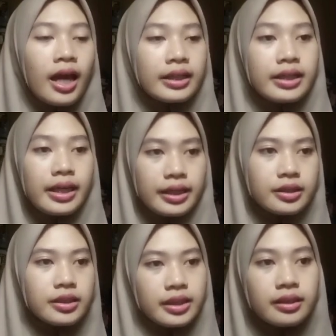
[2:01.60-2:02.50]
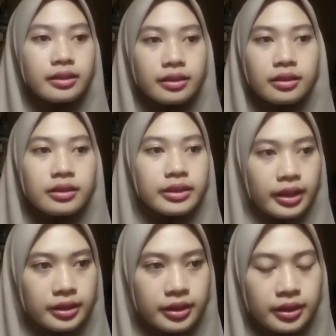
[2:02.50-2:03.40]
Each
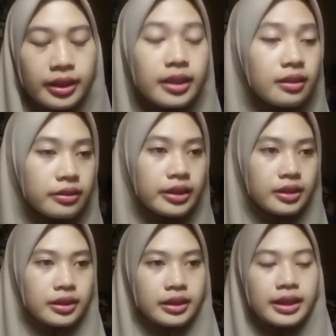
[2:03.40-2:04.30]
interjection